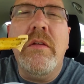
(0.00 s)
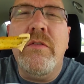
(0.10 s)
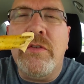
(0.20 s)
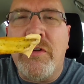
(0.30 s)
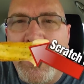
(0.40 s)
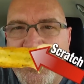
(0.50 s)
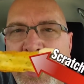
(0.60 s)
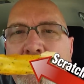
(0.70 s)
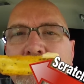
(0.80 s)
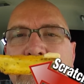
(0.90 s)
Scratch
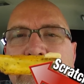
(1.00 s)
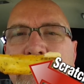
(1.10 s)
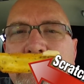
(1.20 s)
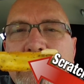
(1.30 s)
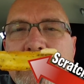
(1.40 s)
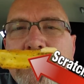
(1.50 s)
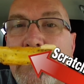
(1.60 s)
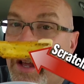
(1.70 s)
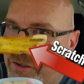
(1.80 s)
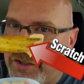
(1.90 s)
it.
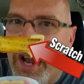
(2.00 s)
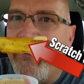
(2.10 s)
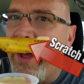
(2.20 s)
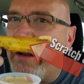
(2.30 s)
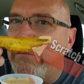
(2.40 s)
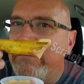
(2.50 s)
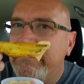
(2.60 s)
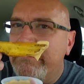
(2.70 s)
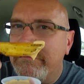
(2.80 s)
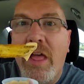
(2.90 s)
Sniff it.
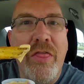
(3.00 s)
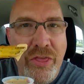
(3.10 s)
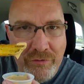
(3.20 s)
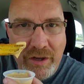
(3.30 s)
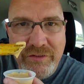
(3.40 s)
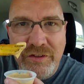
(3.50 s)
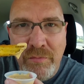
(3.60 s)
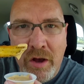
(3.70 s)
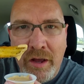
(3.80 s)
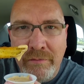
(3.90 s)
The rest is
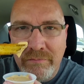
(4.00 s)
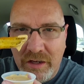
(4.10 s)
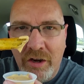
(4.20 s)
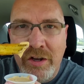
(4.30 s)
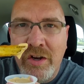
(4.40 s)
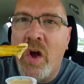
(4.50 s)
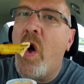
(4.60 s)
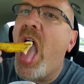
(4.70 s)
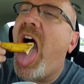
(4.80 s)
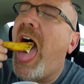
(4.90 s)
mine. Here you go.